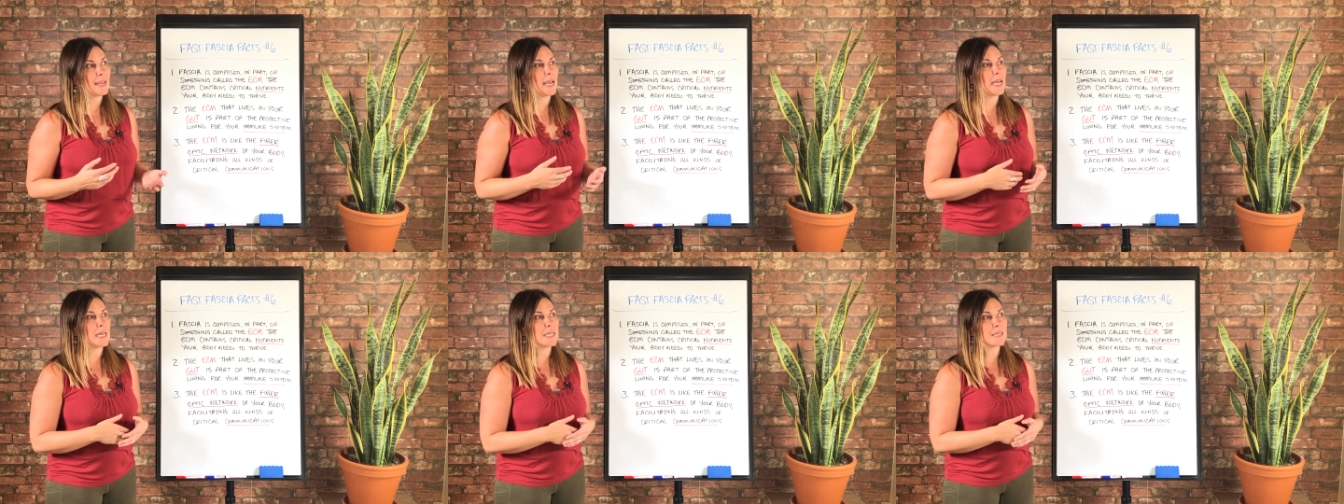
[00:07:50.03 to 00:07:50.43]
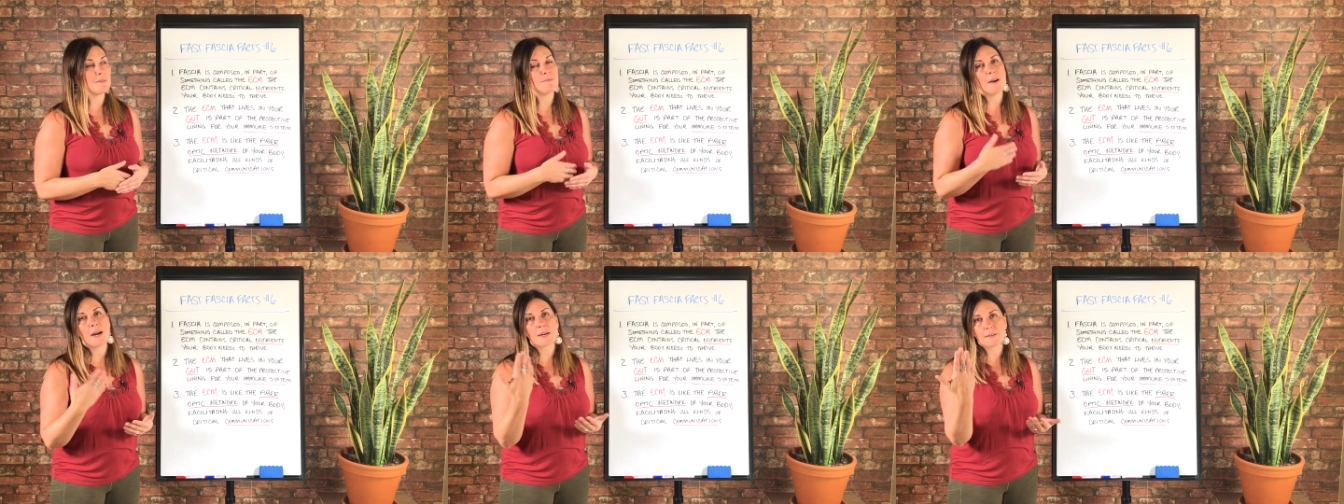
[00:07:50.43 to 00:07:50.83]
And in
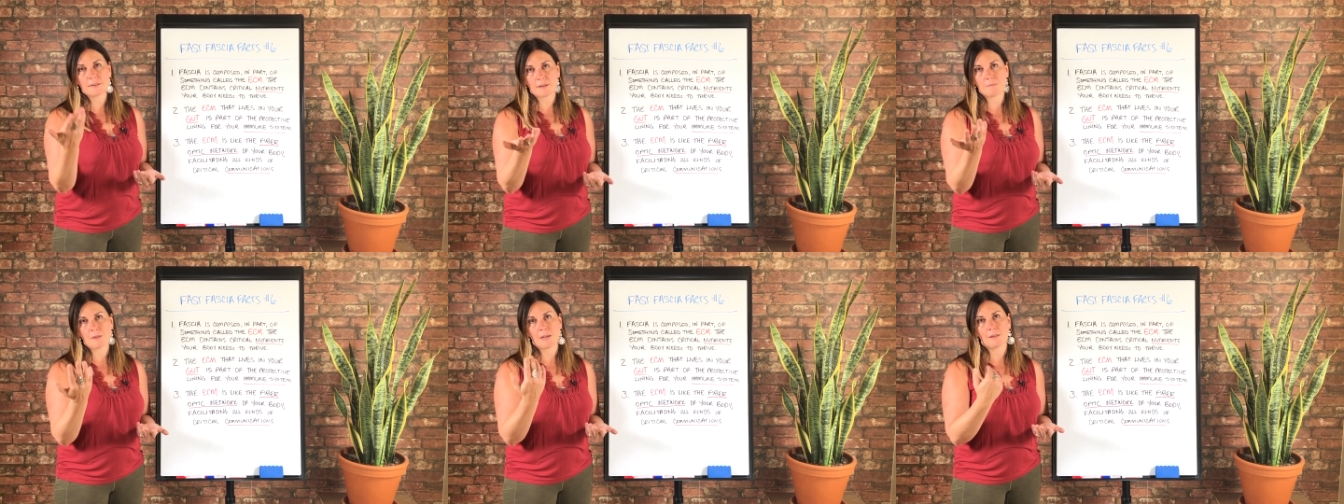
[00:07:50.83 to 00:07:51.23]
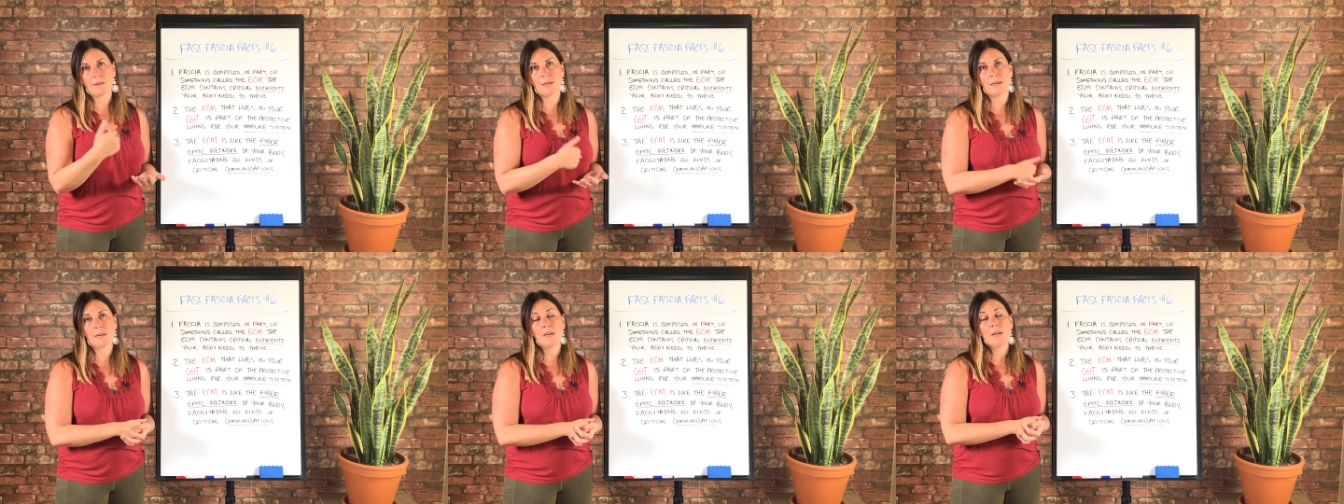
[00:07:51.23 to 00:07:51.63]
fact, something
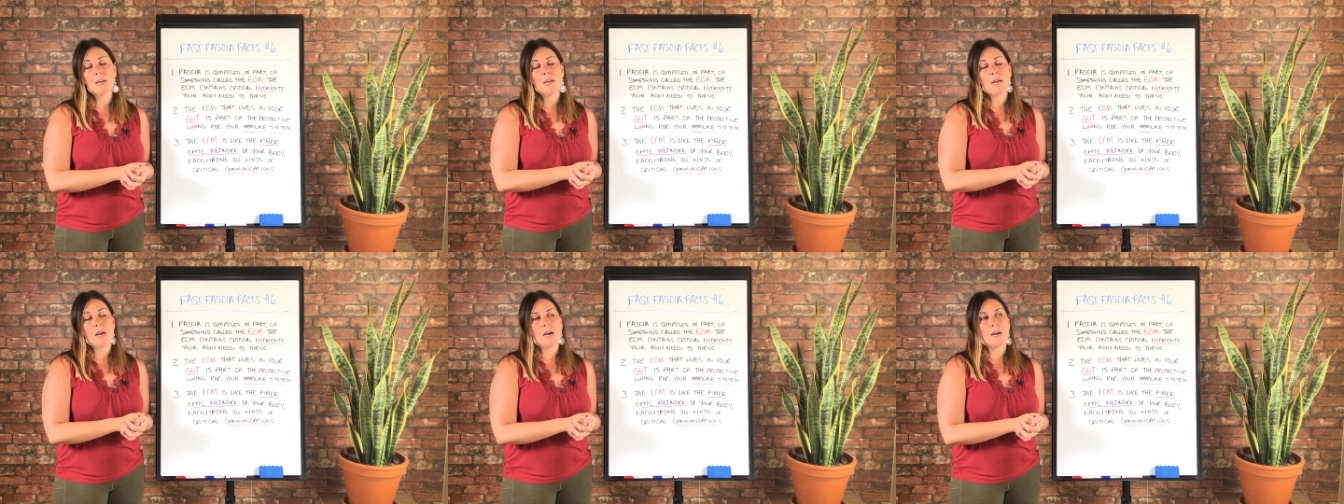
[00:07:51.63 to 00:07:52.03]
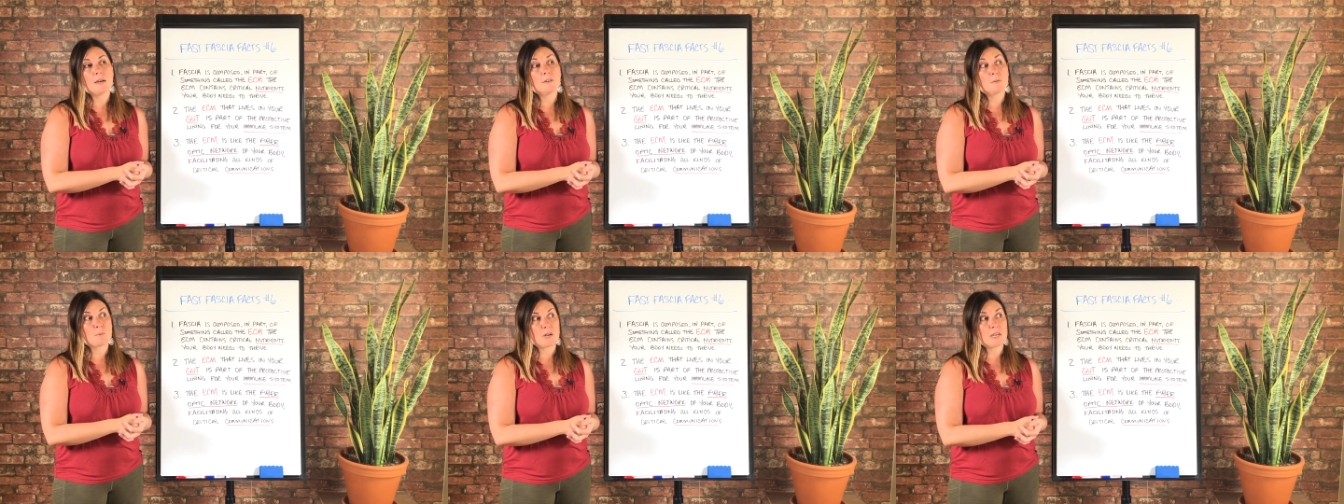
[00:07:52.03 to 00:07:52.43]
like
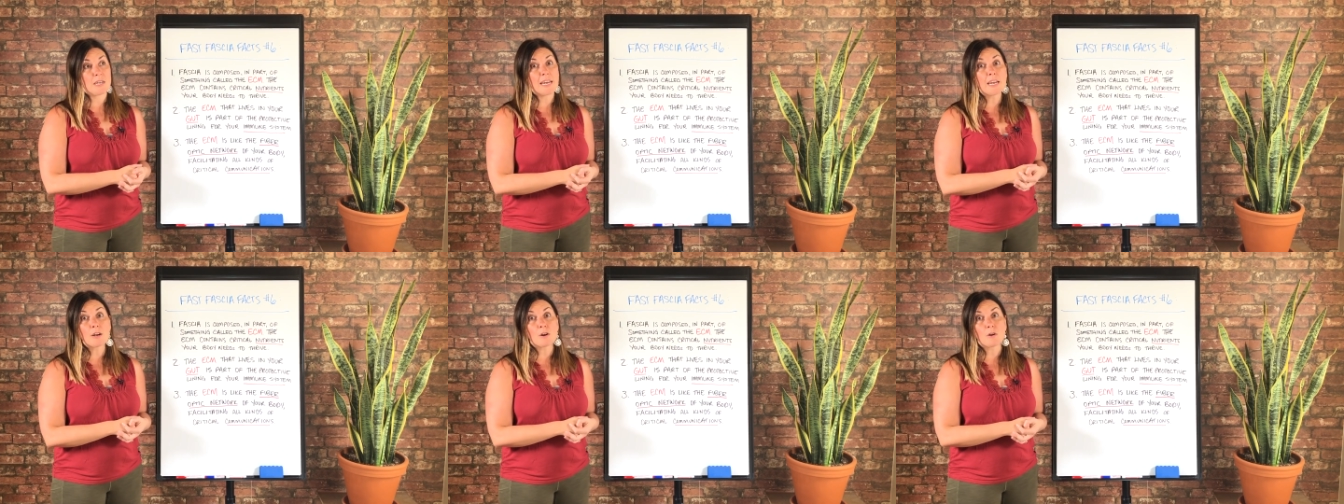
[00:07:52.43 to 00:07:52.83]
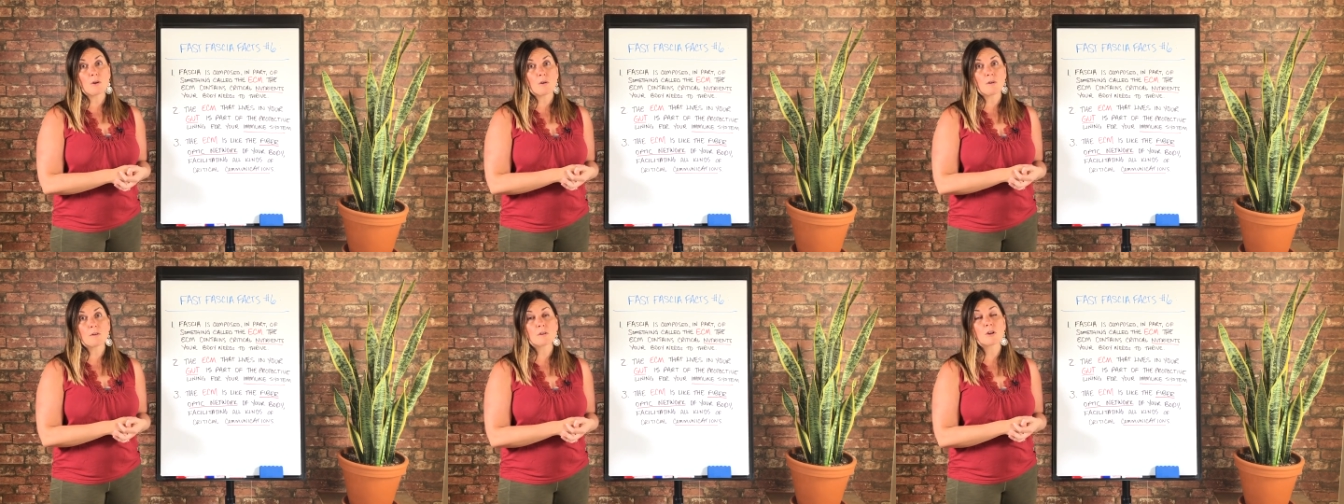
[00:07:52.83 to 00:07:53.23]
a sprained
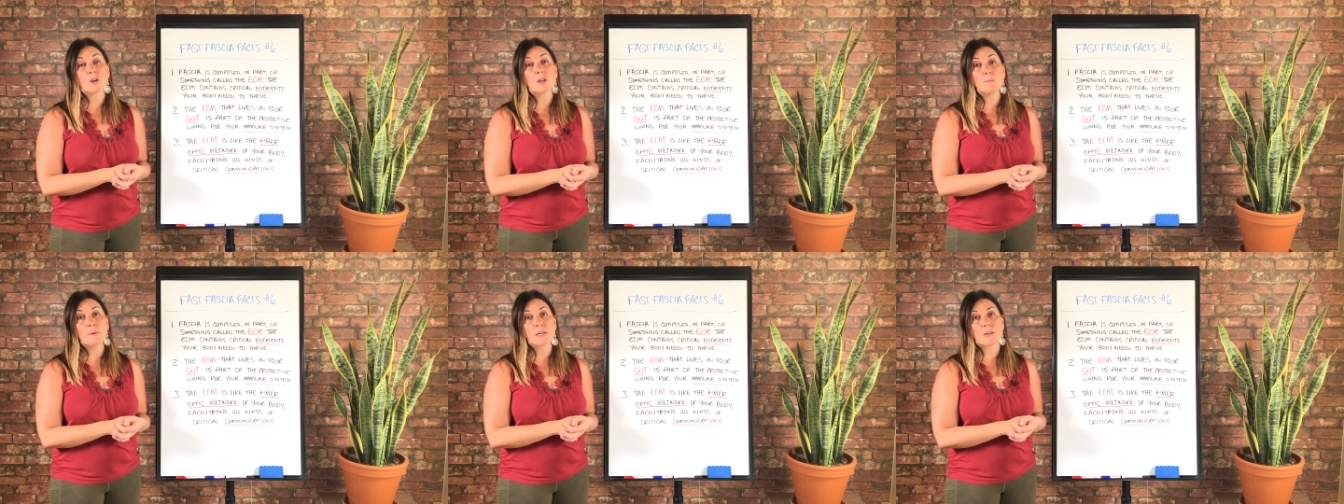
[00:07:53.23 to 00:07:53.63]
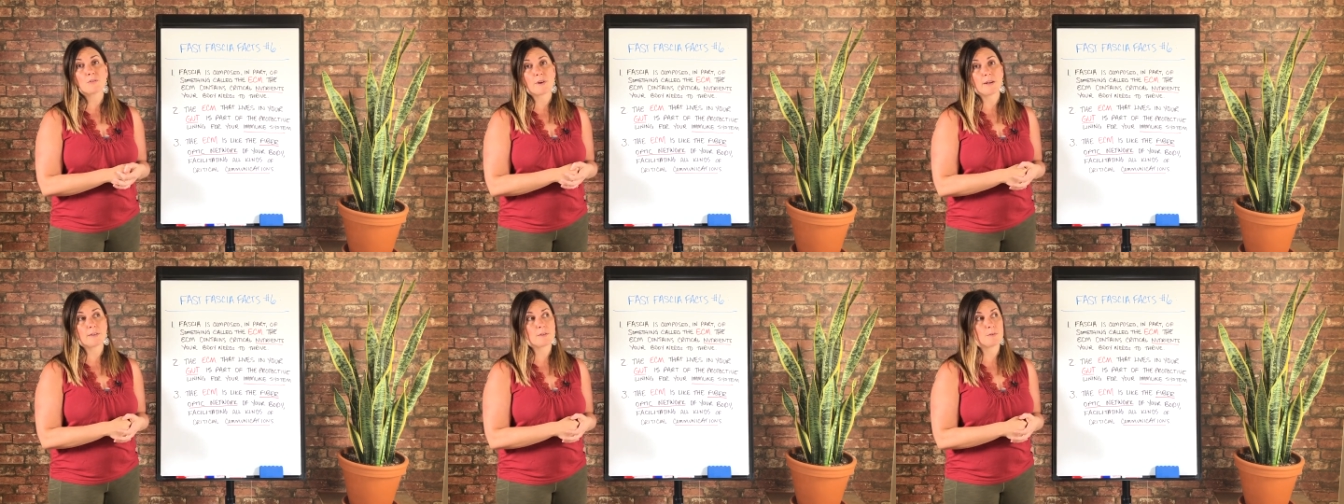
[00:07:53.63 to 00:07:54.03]
ankle could be
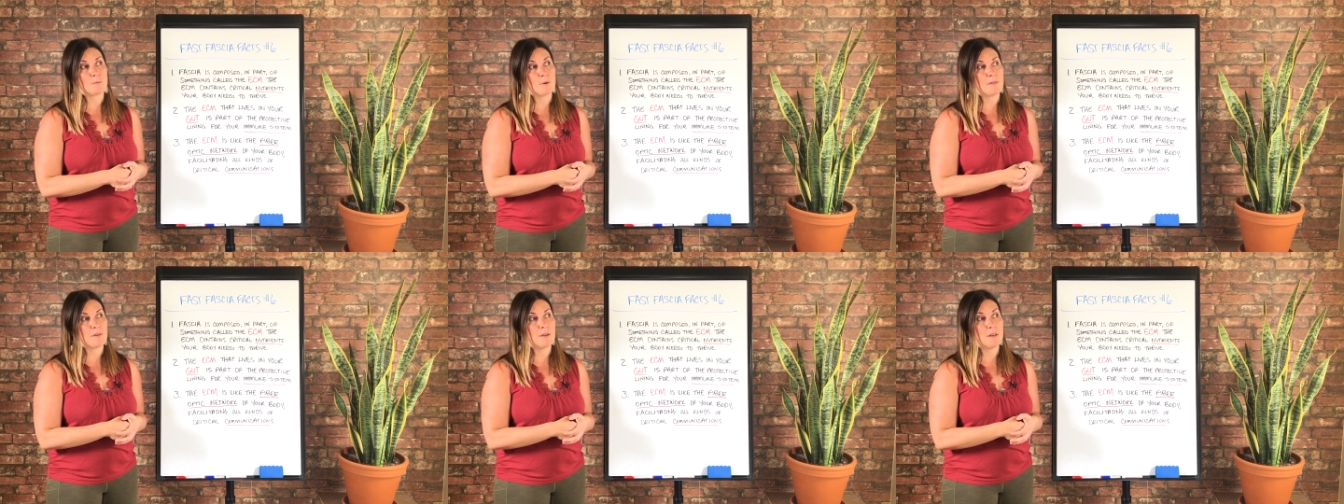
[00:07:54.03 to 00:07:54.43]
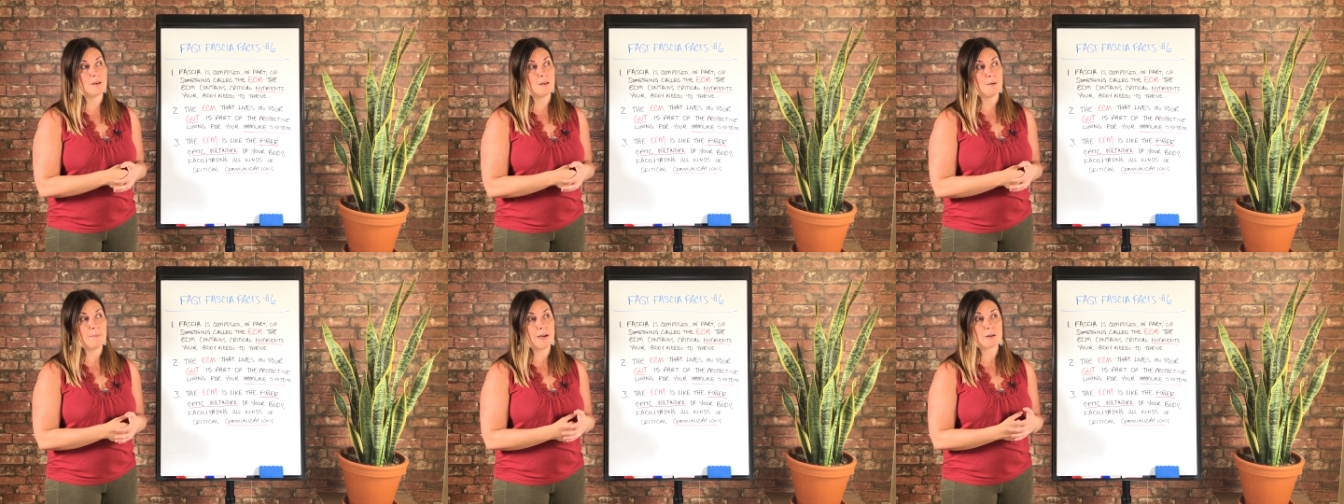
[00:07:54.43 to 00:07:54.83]
addressed
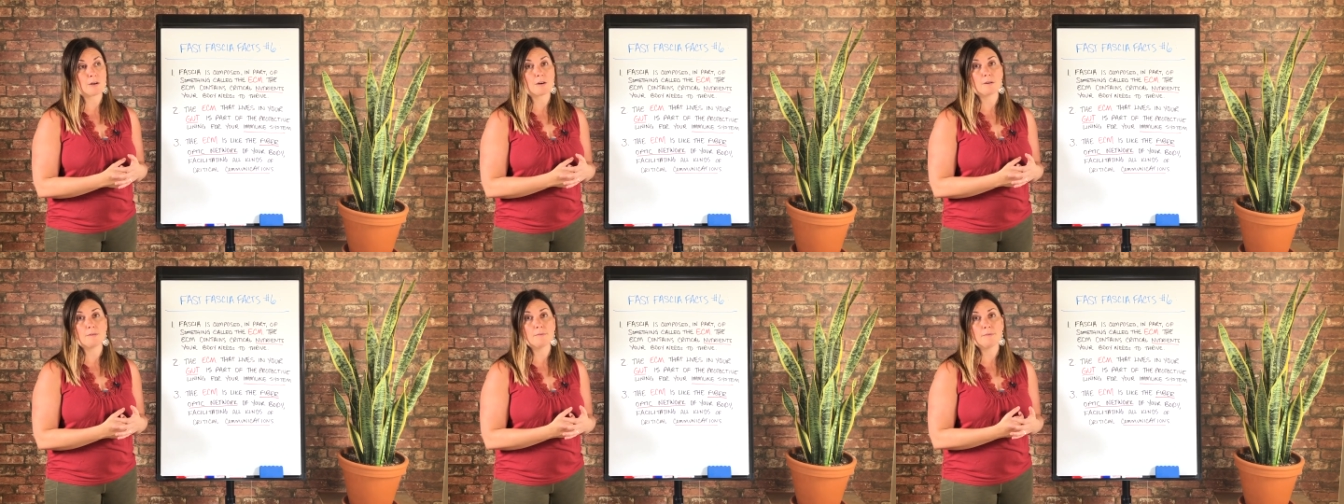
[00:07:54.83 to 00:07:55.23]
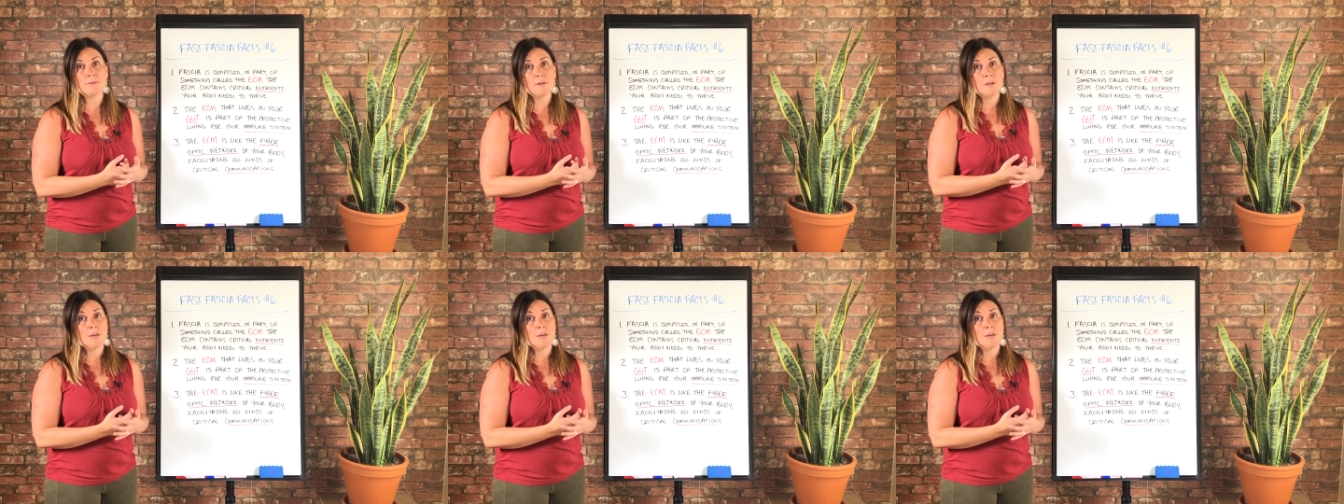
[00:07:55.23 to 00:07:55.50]
within a matter of